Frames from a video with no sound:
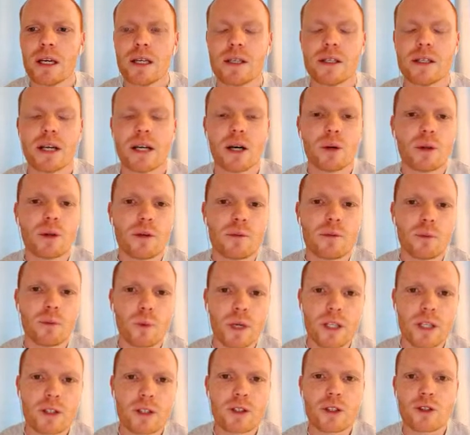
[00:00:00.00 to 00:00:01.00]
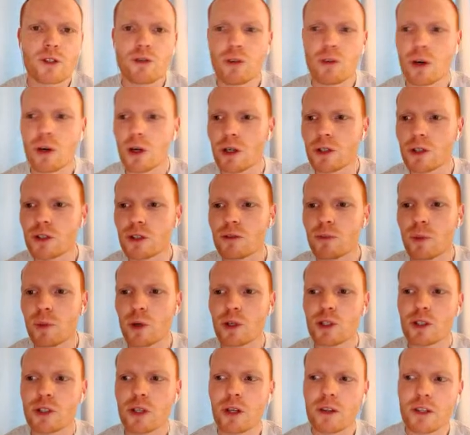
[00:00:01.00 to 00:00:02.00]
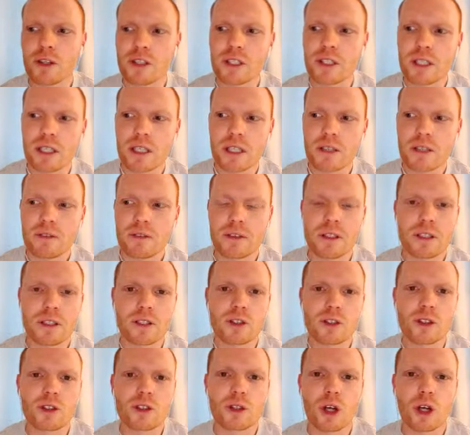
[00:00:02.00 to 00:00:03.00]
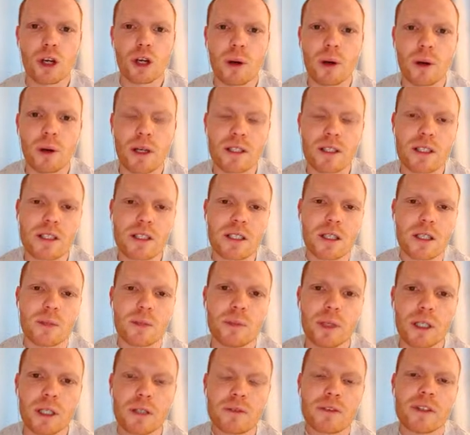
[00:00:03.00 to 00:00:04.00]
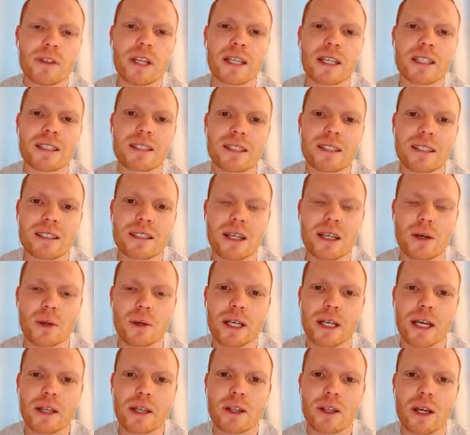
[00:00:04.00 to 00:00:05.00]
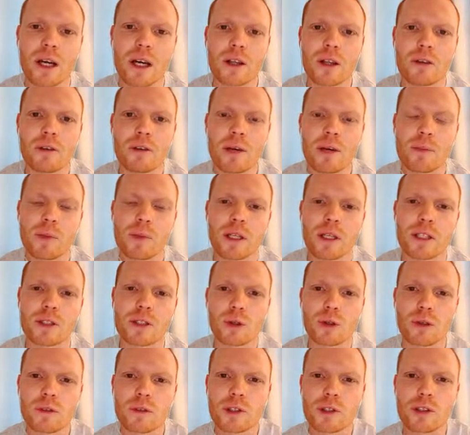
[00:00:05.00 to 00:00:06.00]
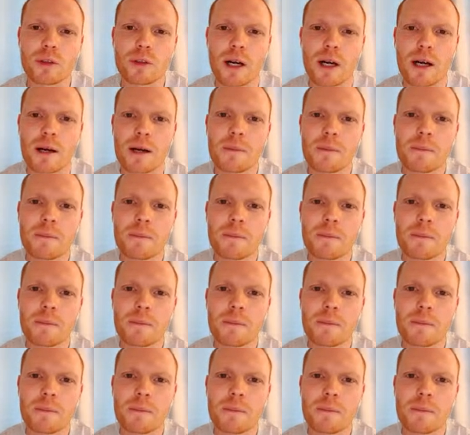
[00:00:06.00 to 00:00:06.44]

now the wins, the draws, they're pushing on the safe, and it's just all about, as you say, building for next season now and getting the right players in over the summer.